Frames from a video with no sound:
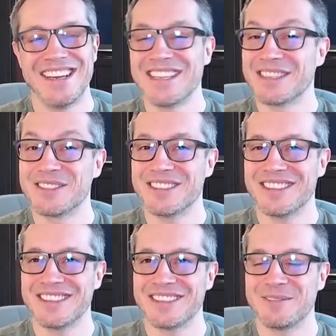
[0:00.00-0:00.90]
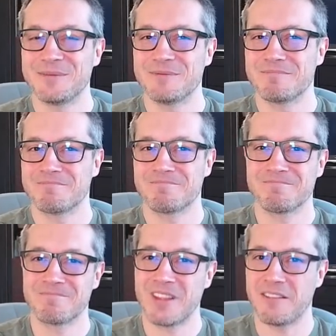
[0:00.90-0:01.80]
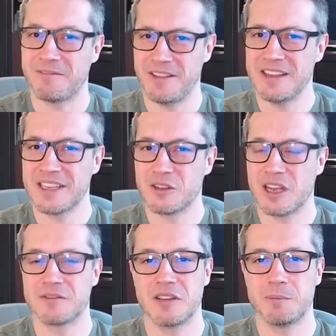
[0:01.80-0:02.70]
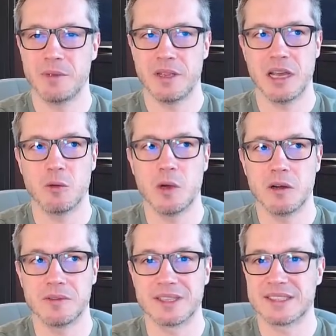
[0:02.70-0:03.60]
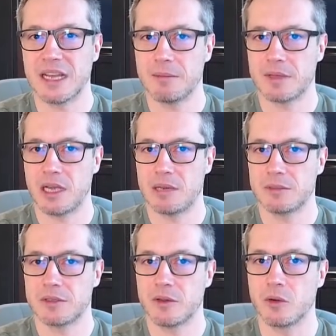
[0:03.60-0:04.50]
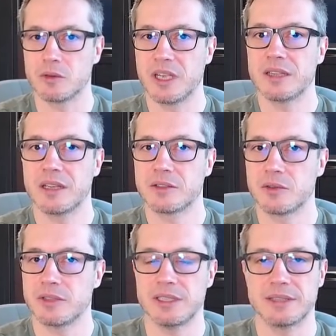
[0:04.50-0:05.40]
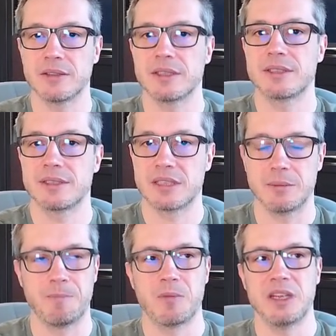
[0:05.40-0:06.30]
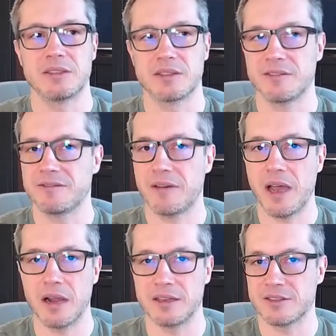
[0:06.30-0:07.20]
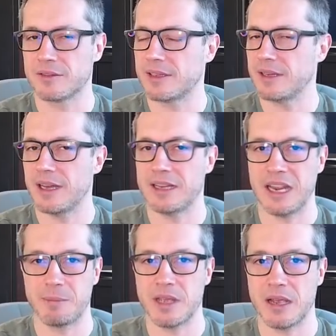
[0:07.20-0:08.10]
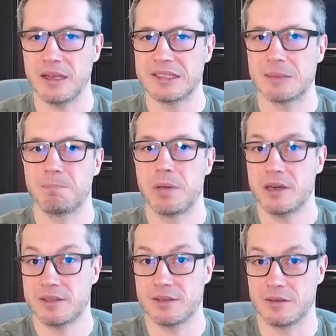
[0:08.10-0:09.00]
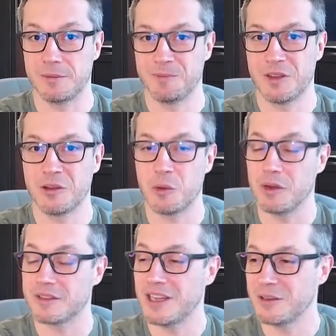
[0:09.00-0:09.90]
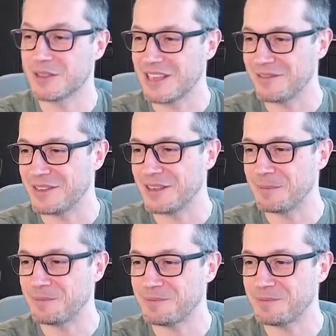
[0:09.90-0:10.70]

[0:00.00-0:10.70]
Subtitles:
another thing that you have to be aware of, that sometimes your data source is not a system, it's not a file, it's not an API, it's a person who will tell you something.